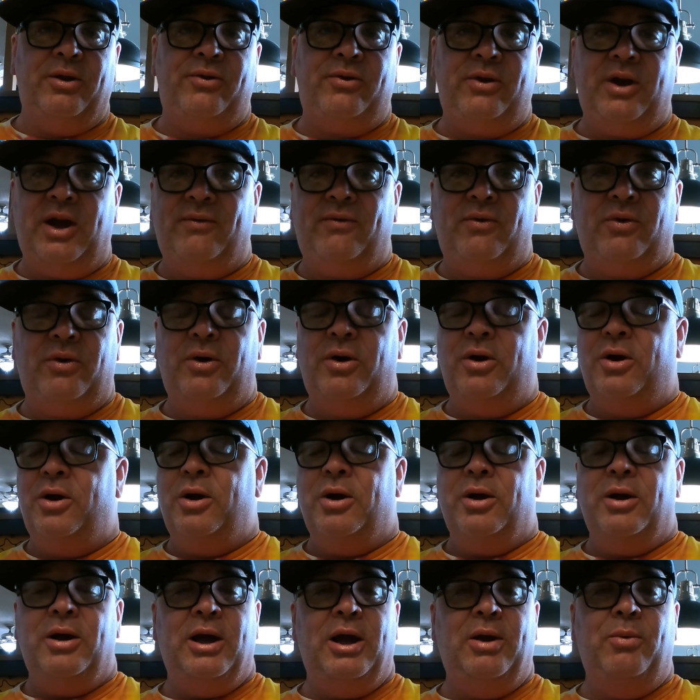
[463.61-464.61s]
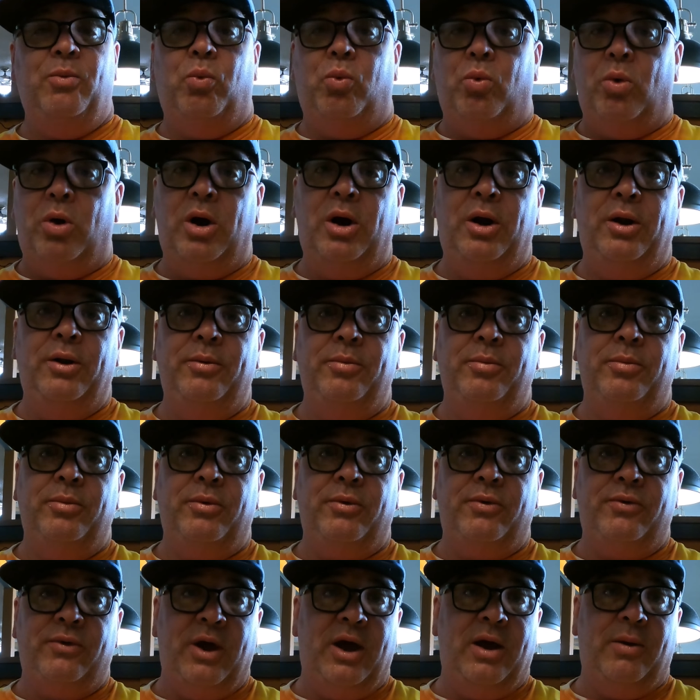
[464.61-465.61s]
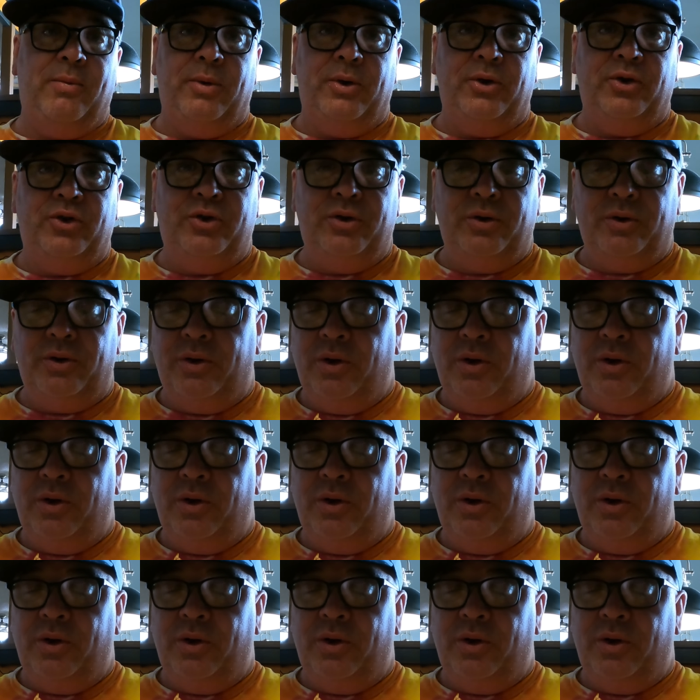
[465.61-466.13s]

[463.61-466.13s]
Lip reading: savor in one sandwich.